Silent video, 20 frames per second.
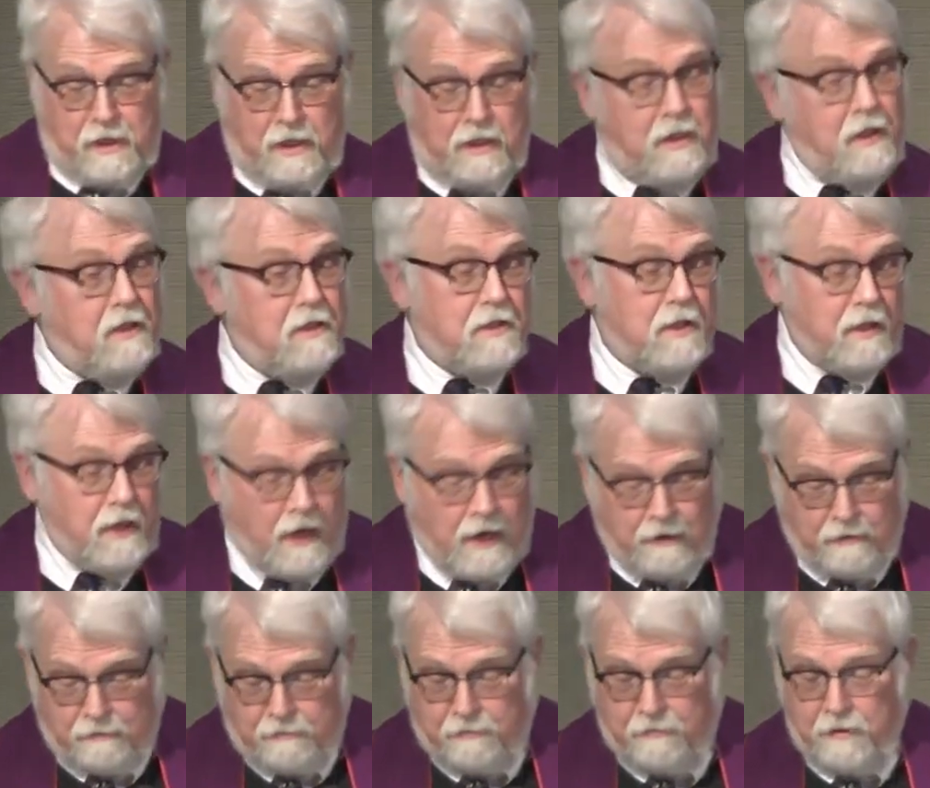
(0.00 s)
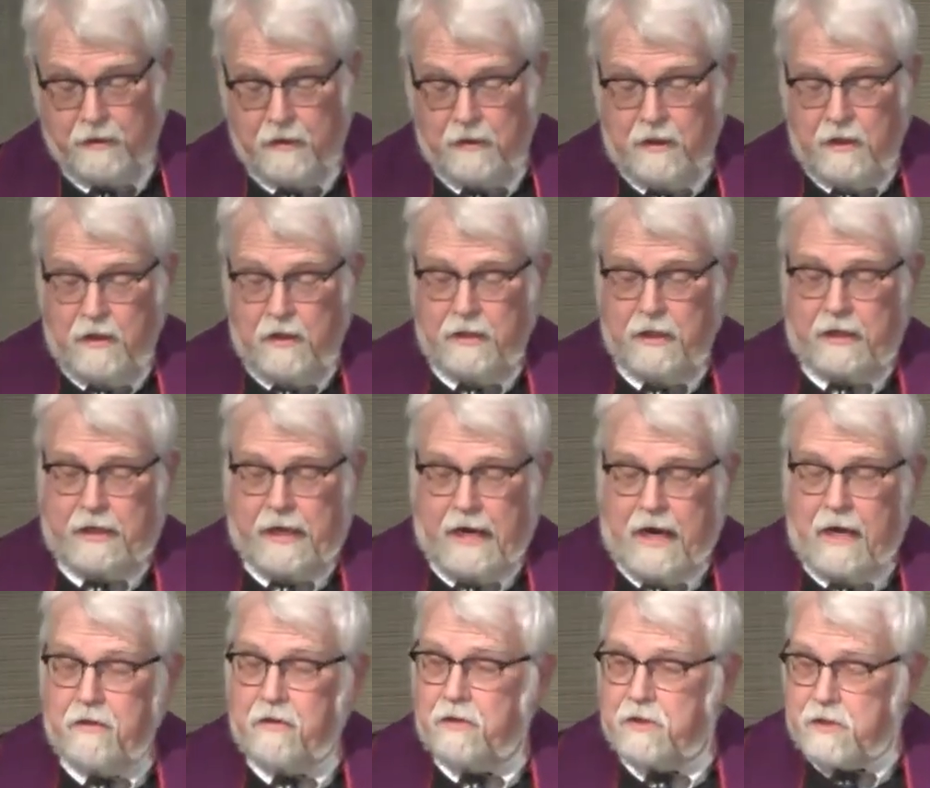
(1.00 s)
And it is love that
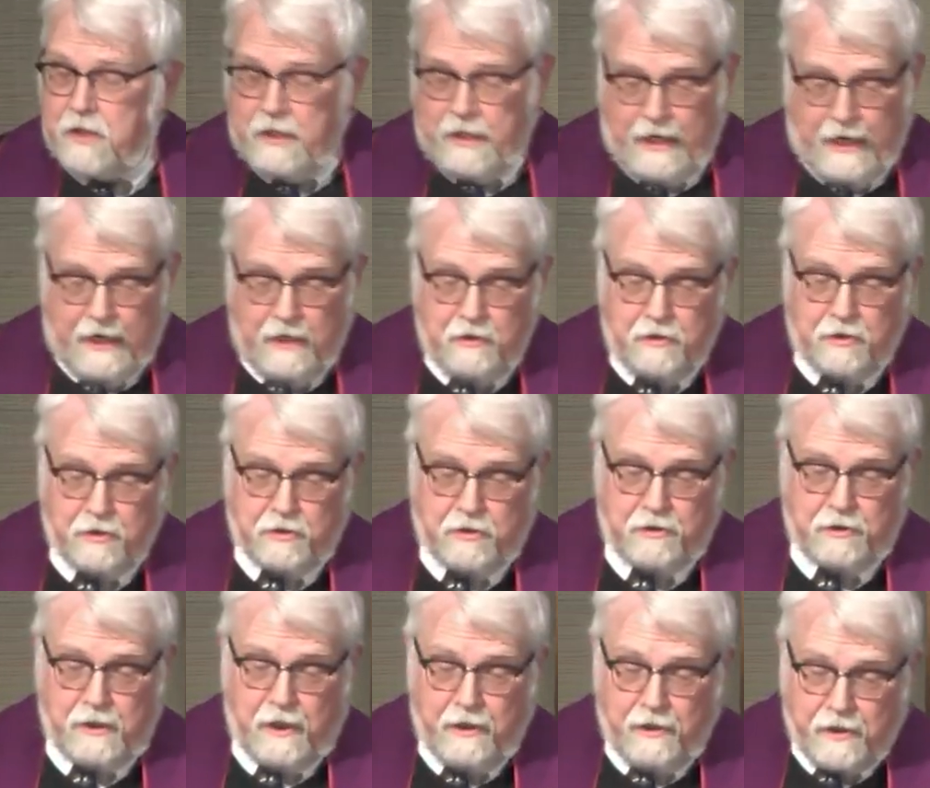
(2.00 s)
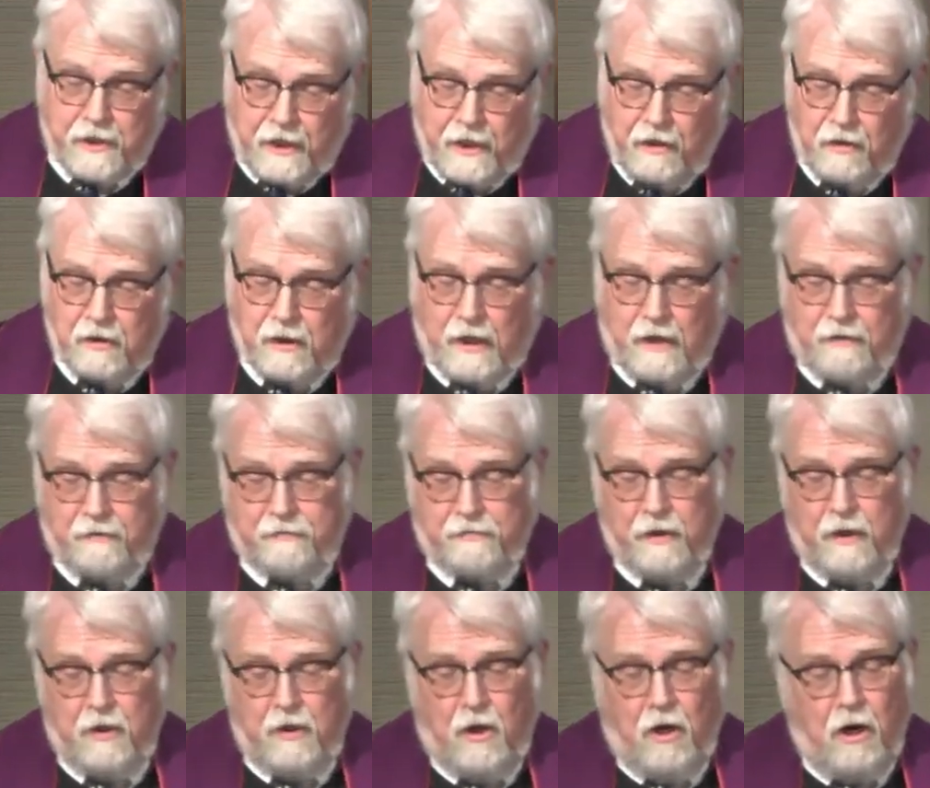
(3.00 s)
gathers the angels, and their love
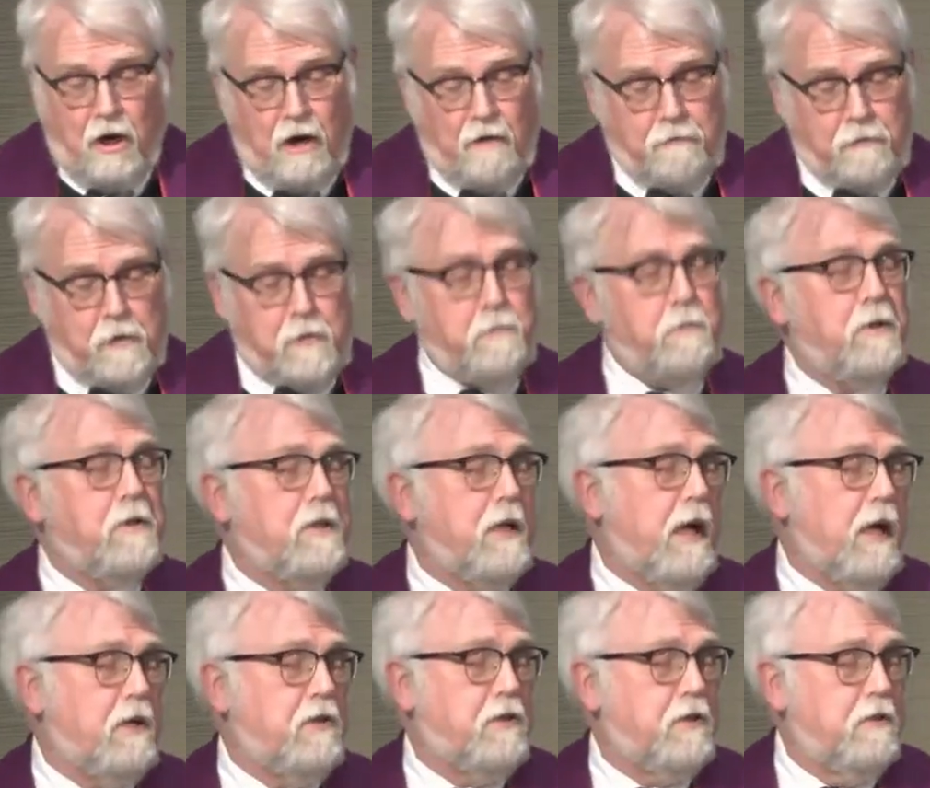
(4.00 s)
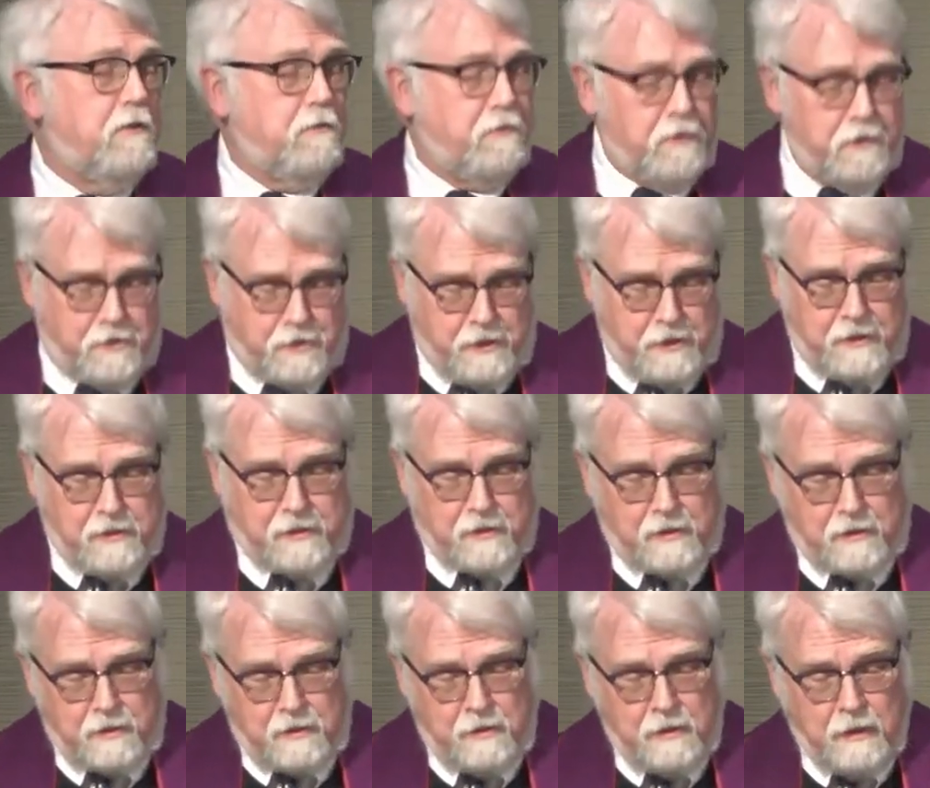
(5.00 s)
offers protection for
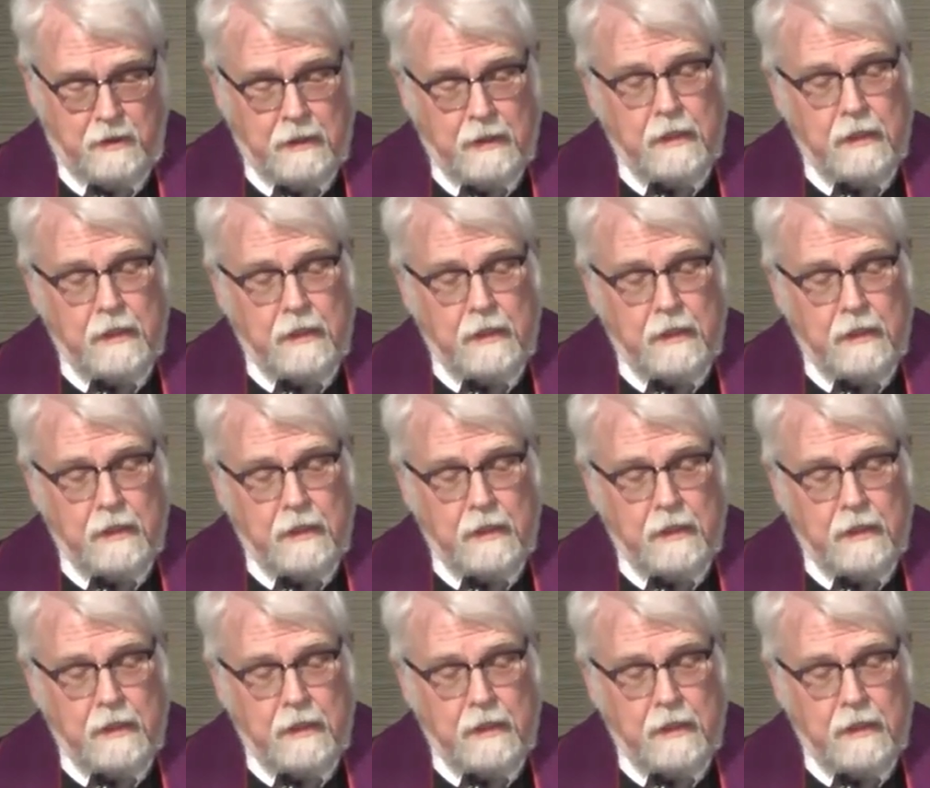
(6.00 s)
Jesus.